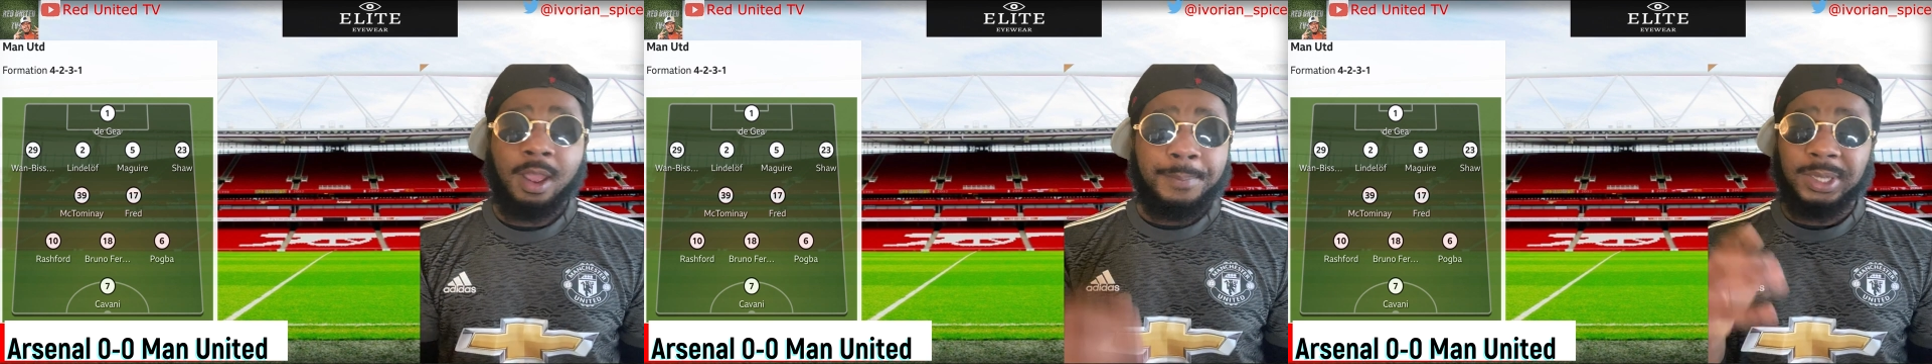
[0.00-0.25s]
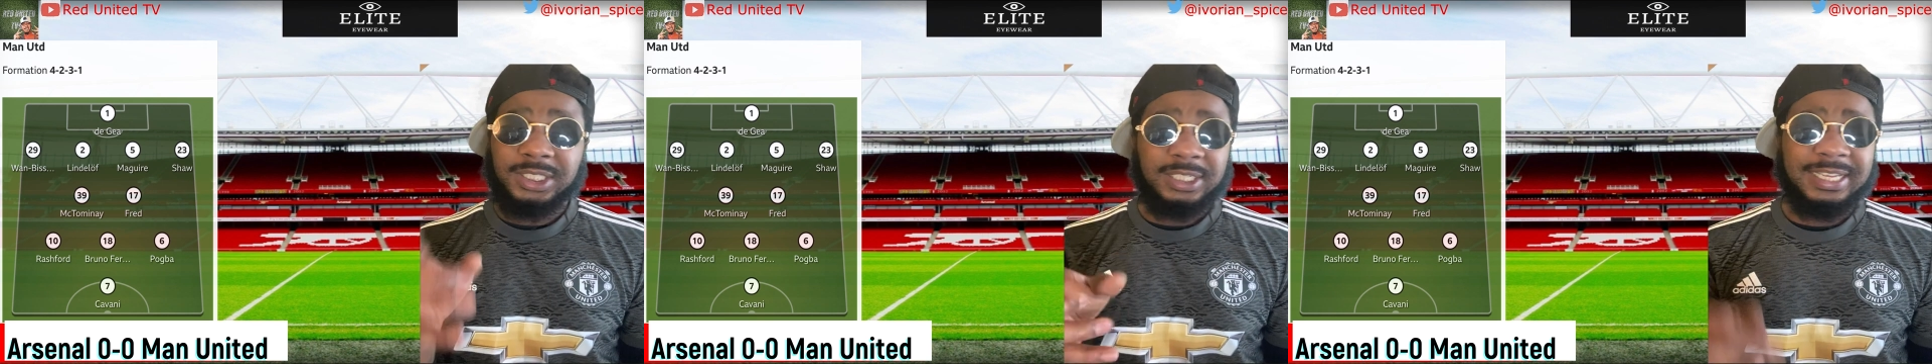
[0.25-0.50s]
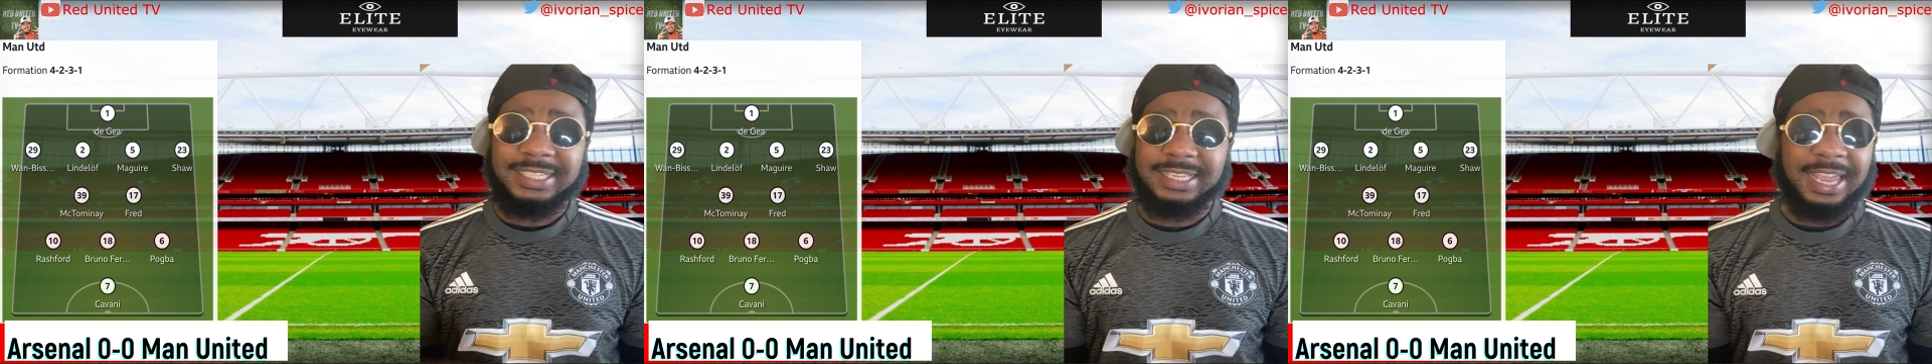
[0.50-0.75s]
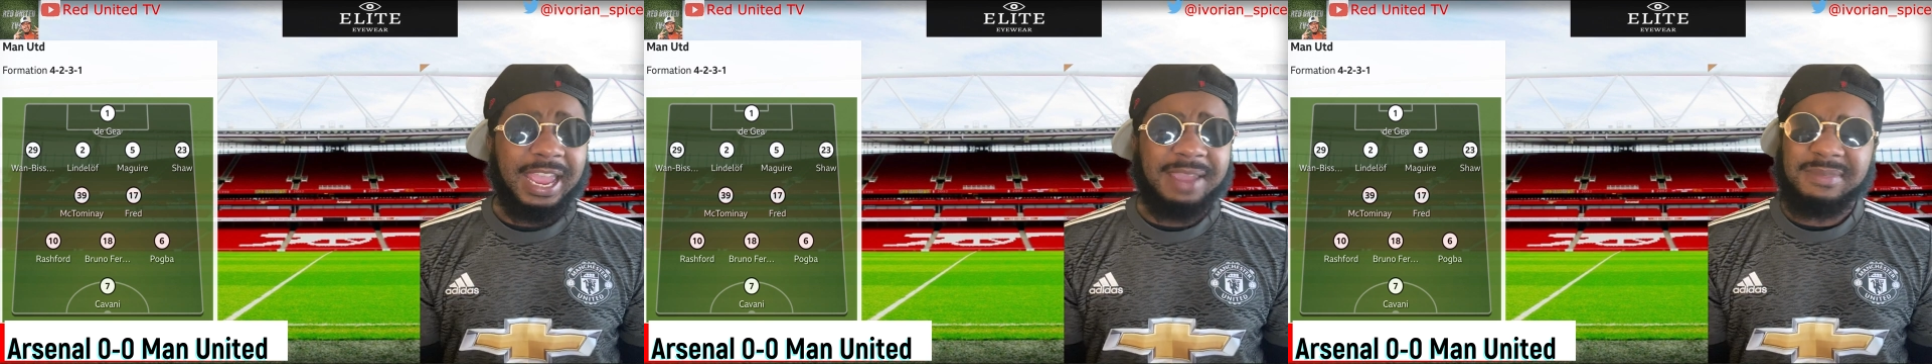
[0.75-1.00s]
But to this
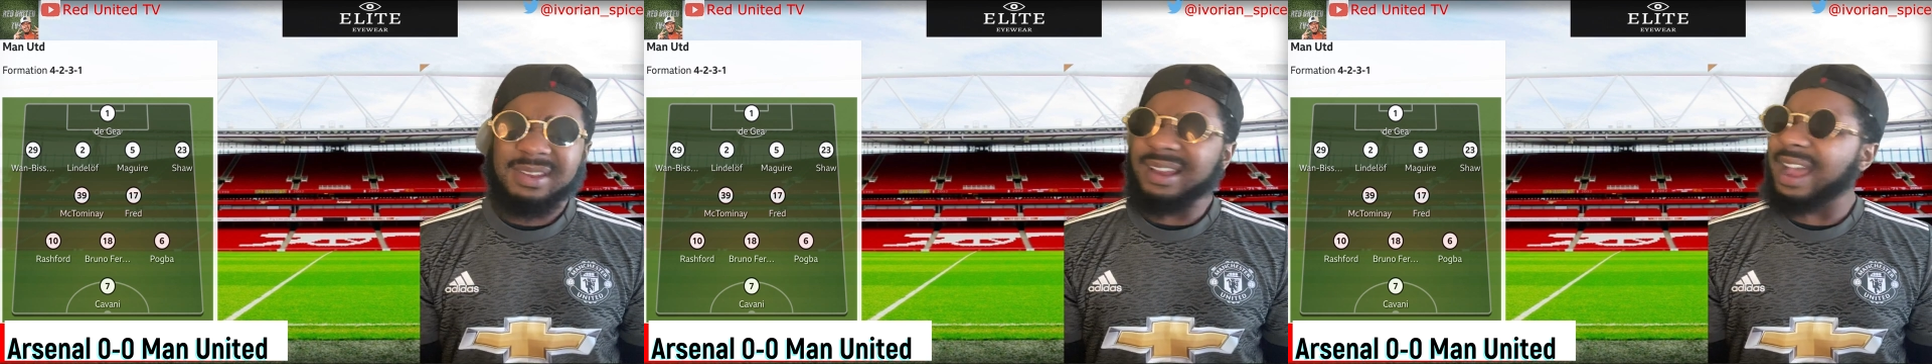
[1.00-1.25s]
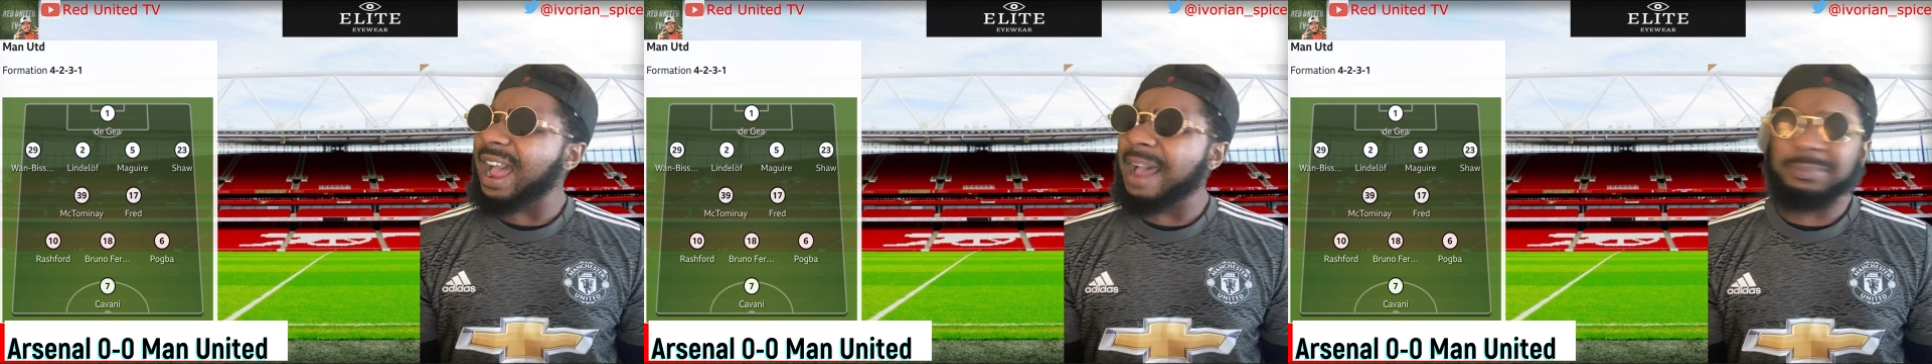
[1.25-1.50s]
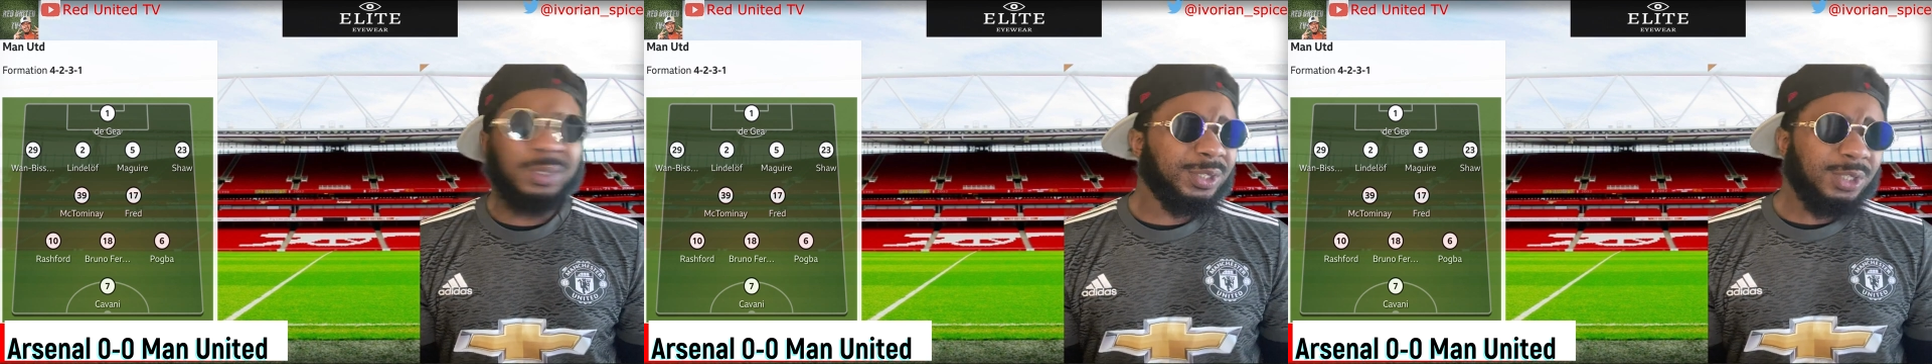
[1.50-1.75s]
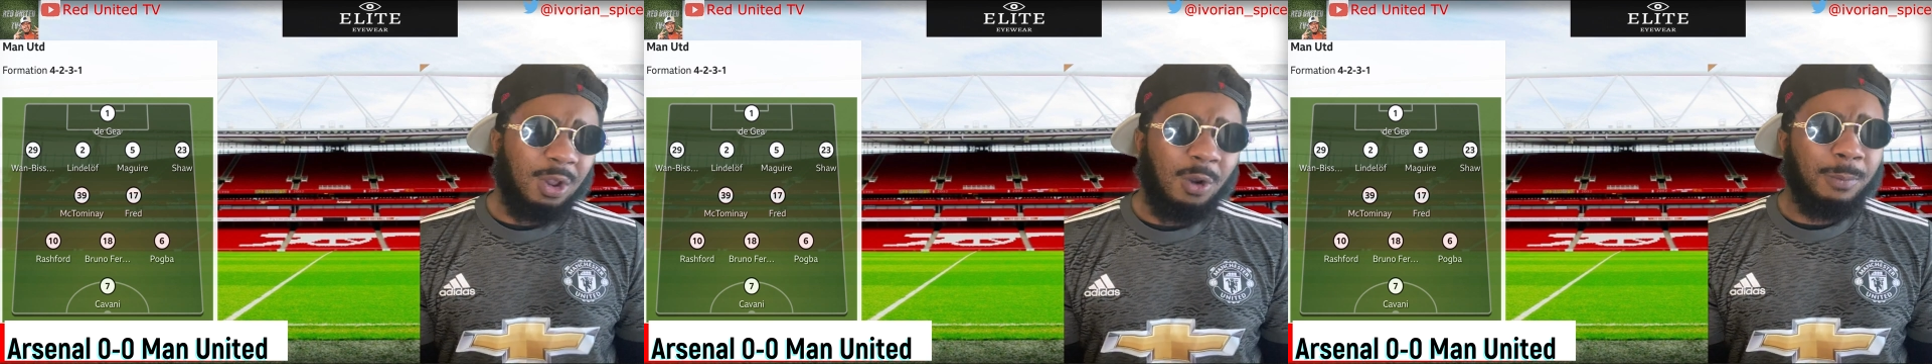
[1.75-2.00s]
game, I'm
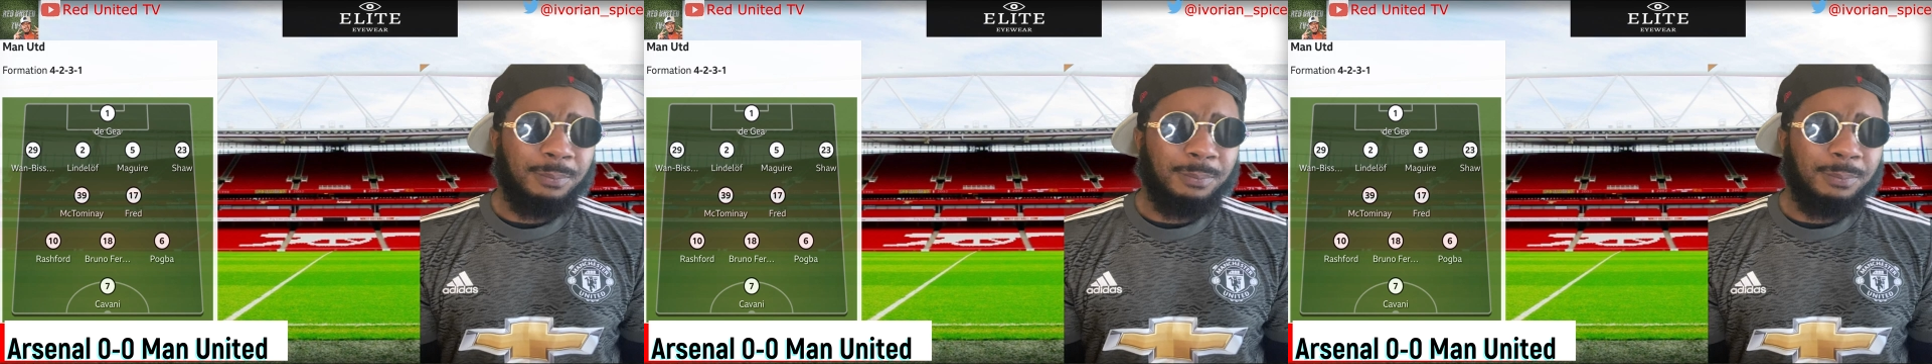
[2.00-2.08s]
so